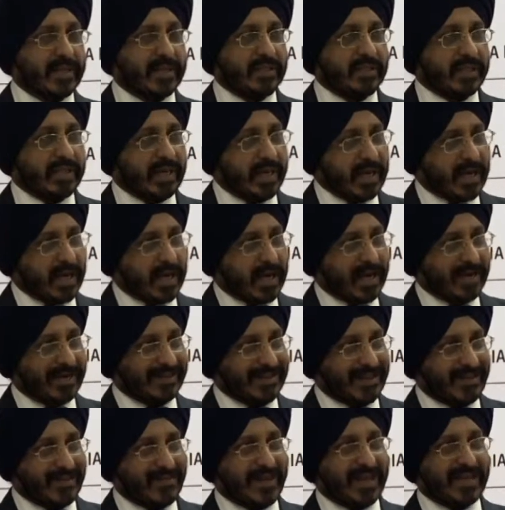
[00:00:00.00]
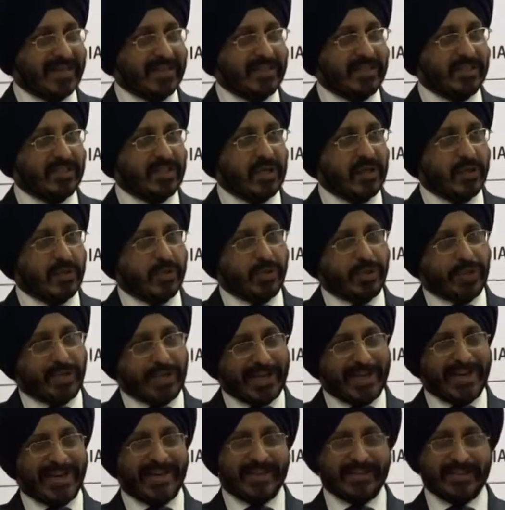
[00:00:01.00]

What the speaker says: they are the ones who tell